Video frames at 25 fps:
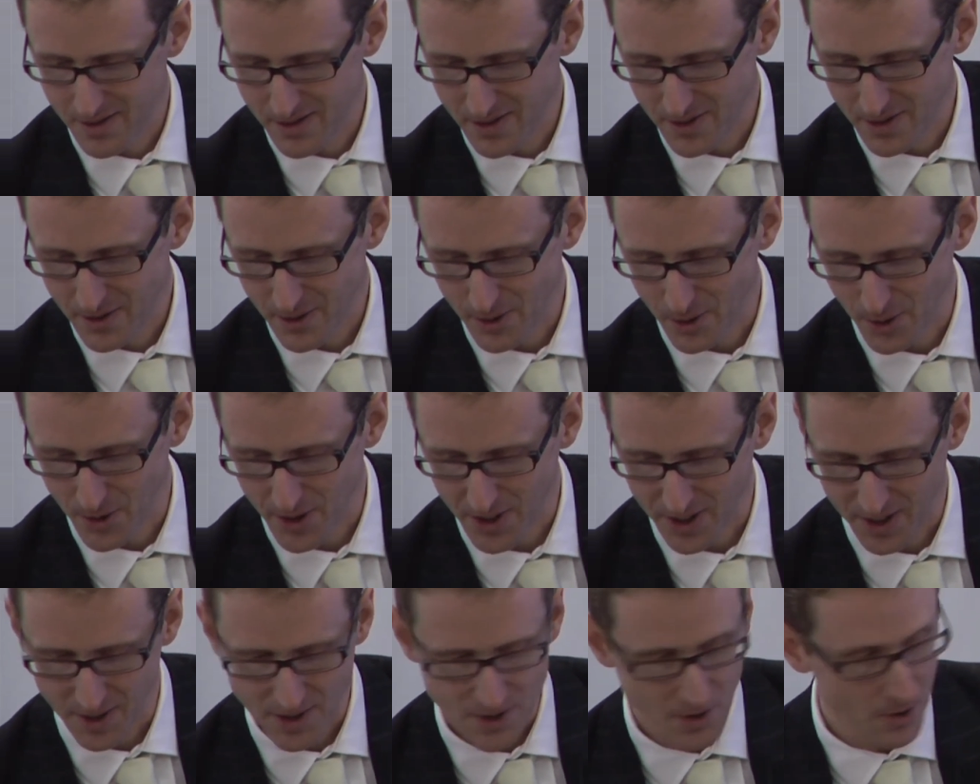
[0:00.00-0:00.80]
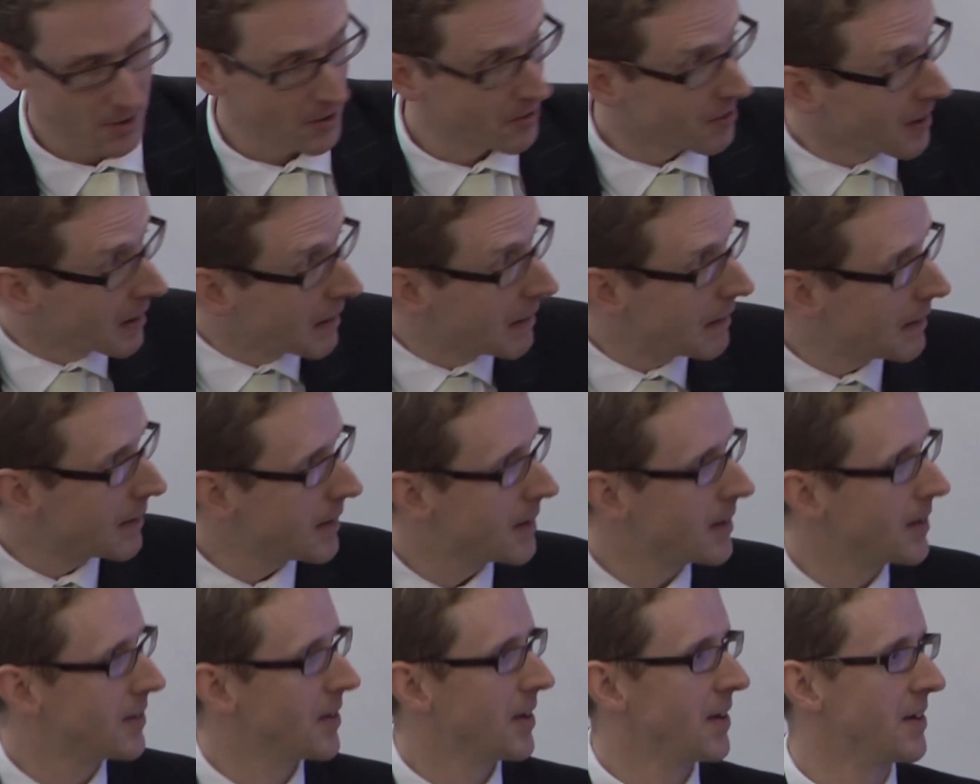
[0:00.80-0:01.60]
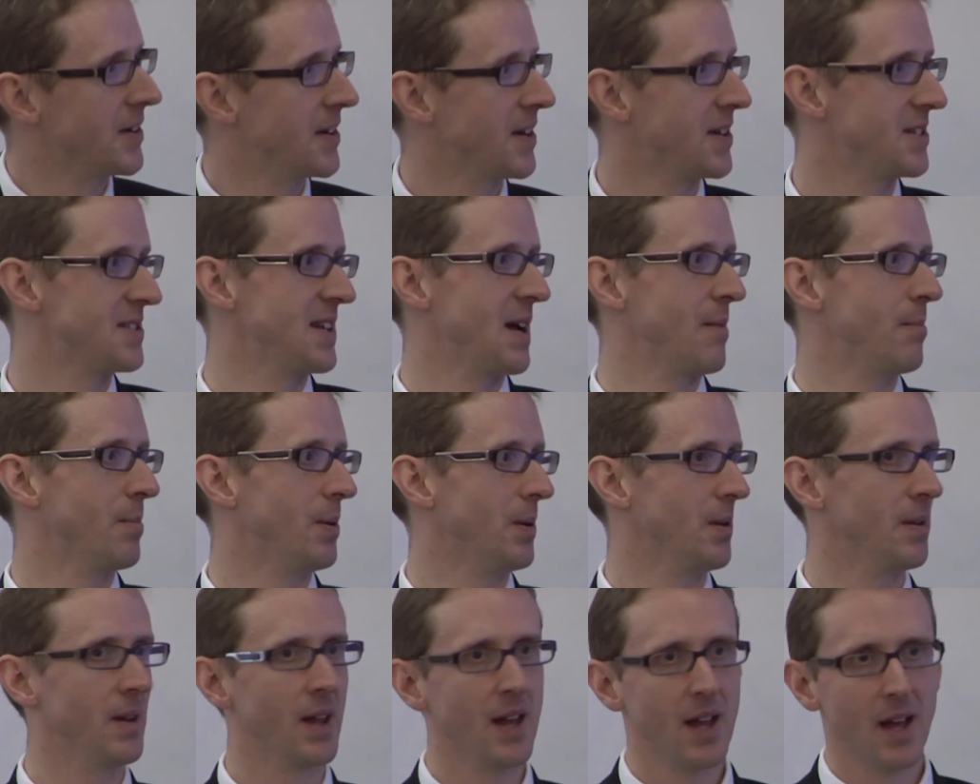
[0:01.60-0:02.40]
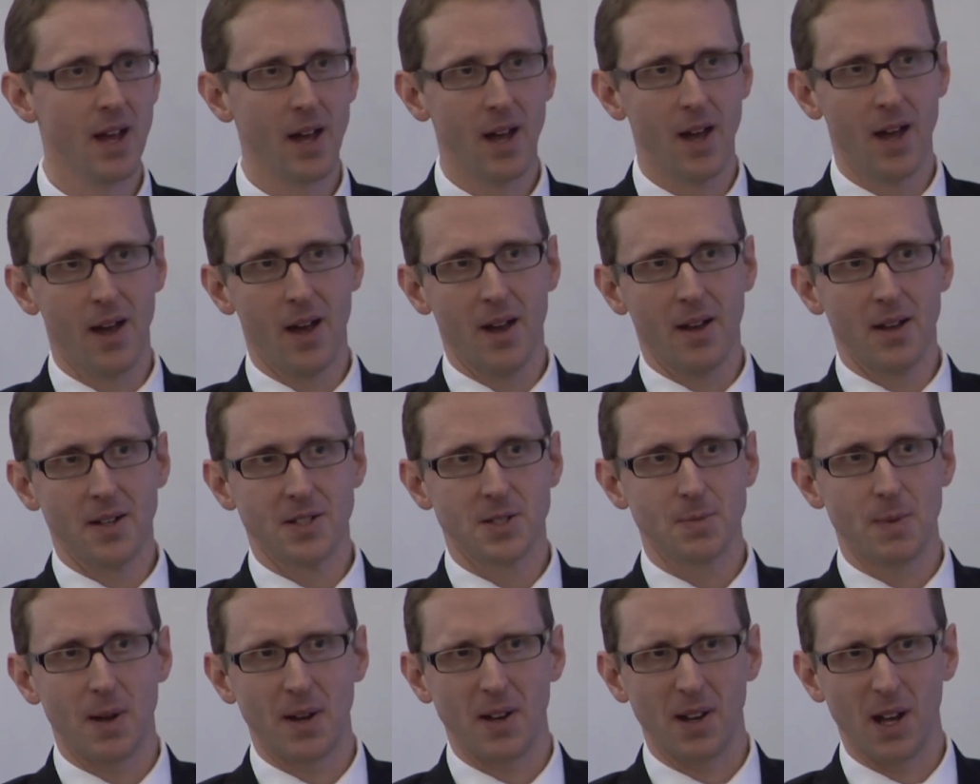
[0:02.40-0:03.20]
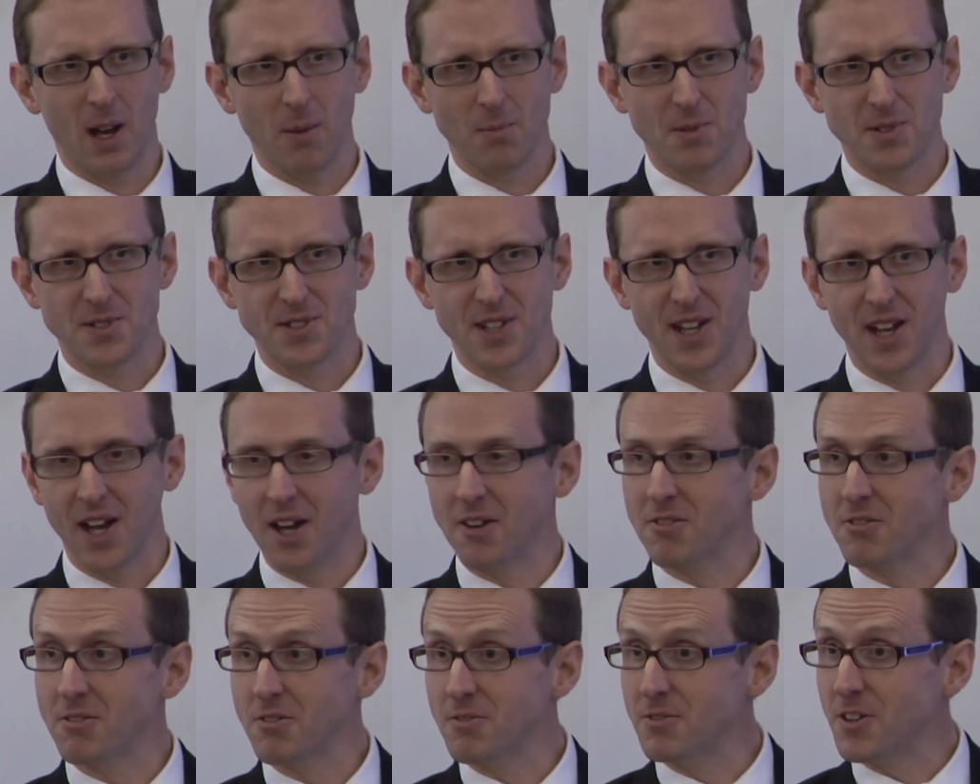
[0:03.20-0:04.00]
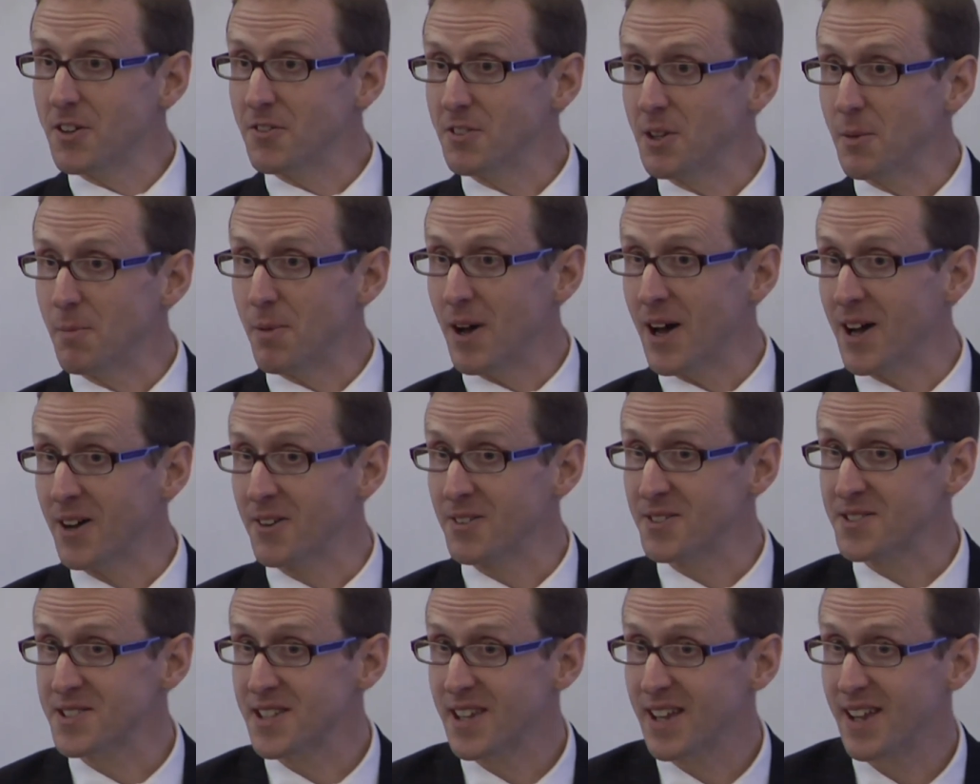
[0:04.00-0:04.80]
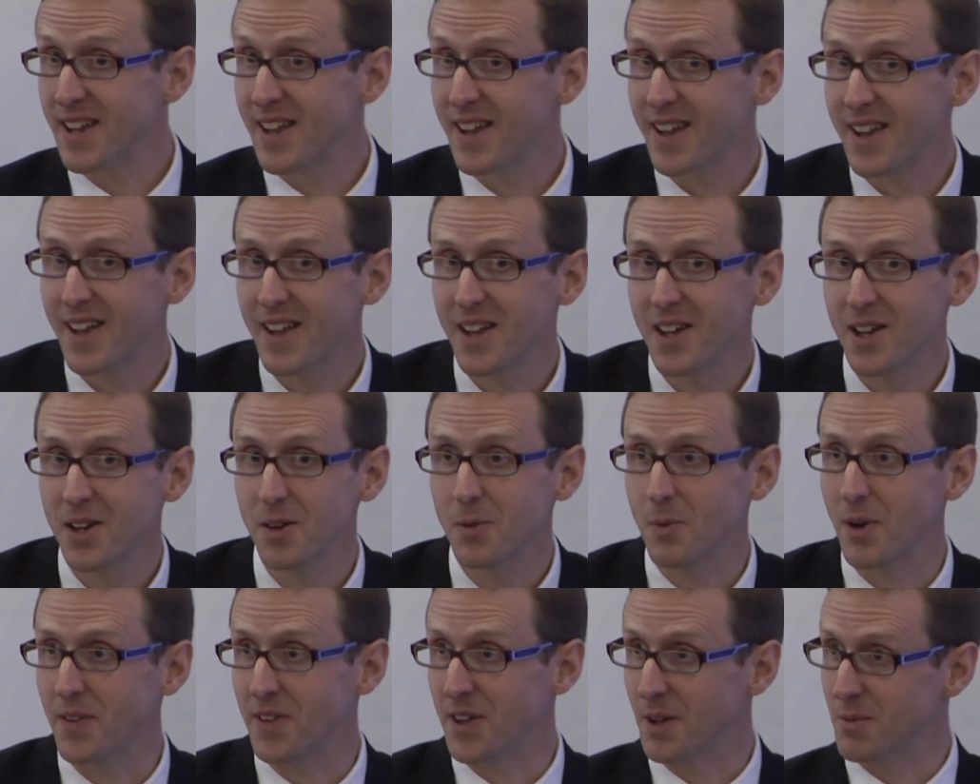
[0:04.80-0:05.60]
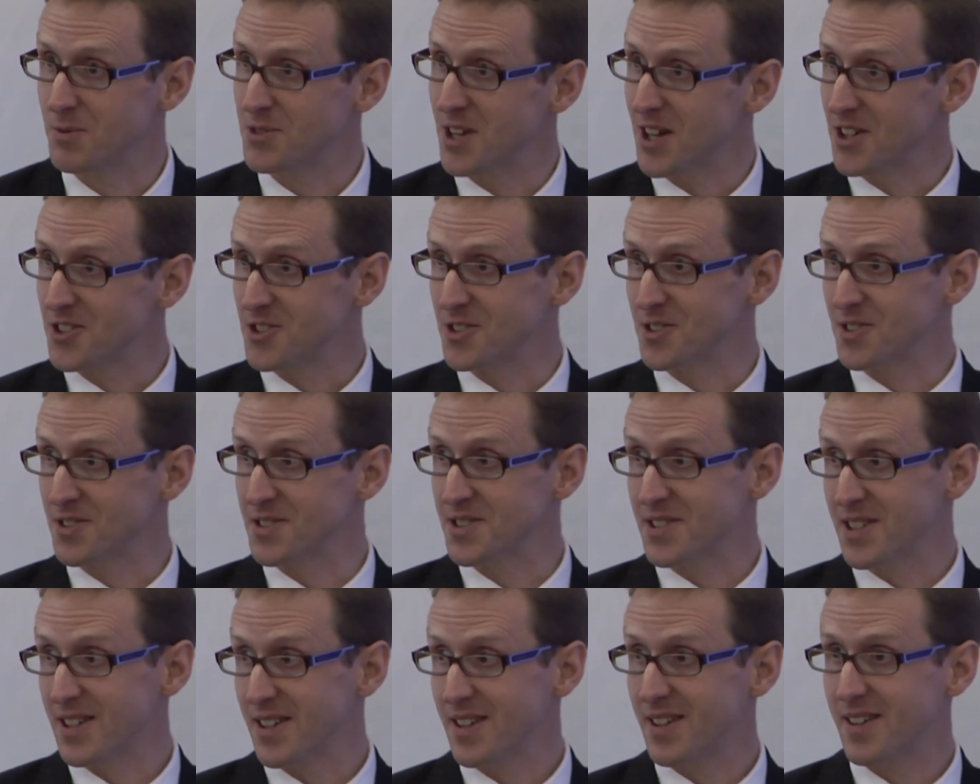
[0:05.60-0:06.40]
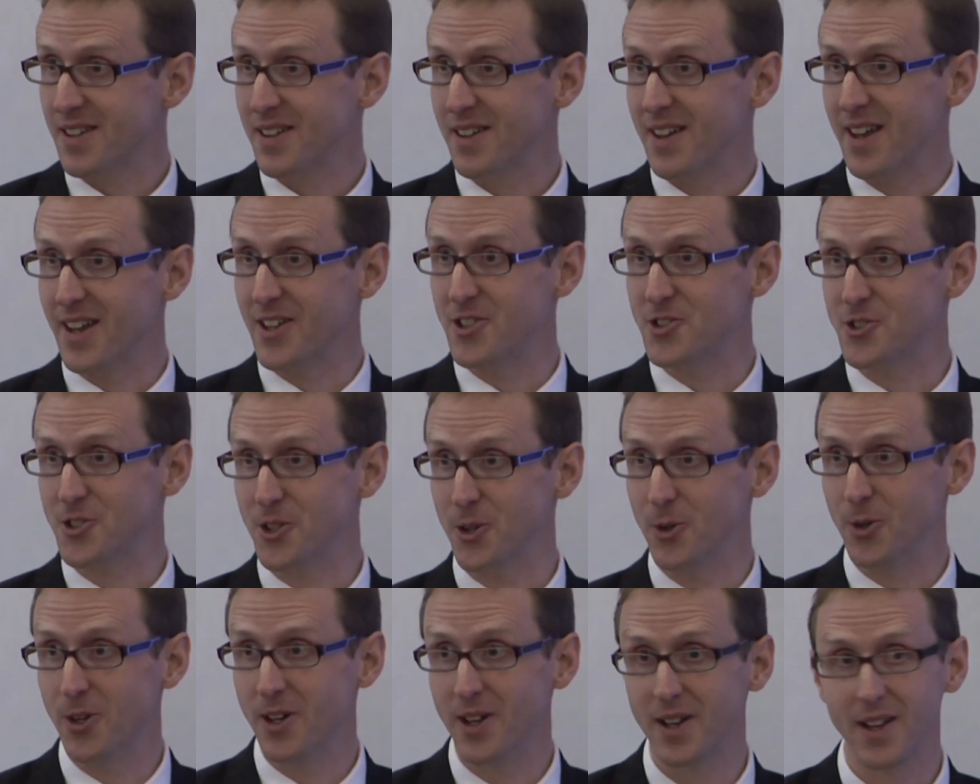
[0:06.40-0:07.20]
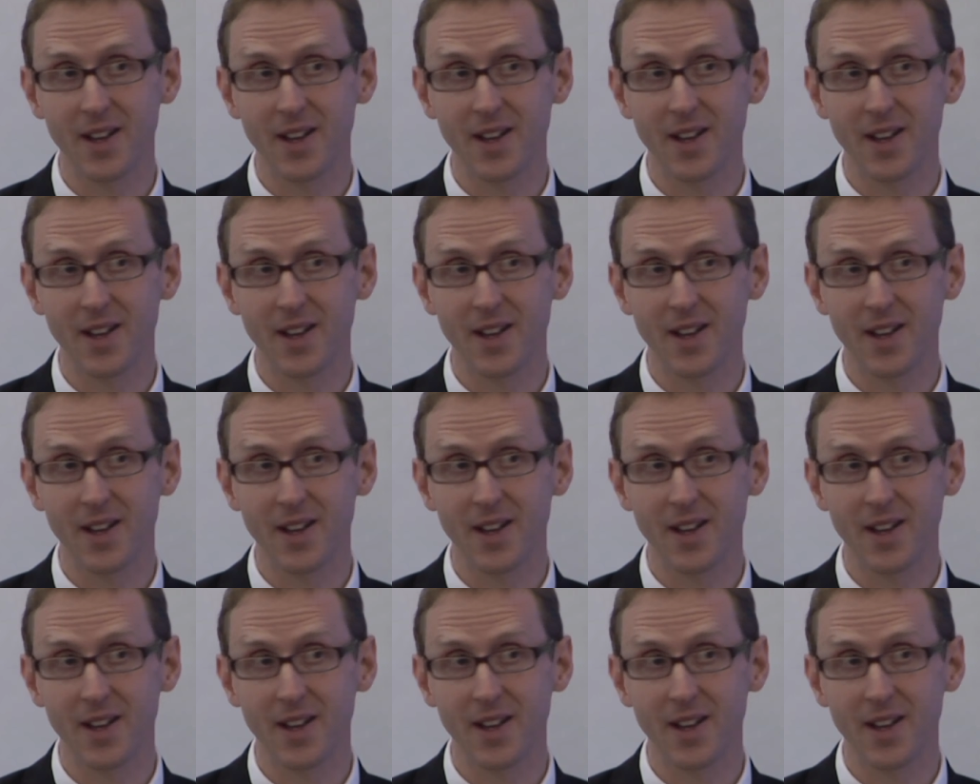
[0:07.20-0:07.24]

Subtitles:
you're looking at sort of an example, spending up to say £150 when the objections issue,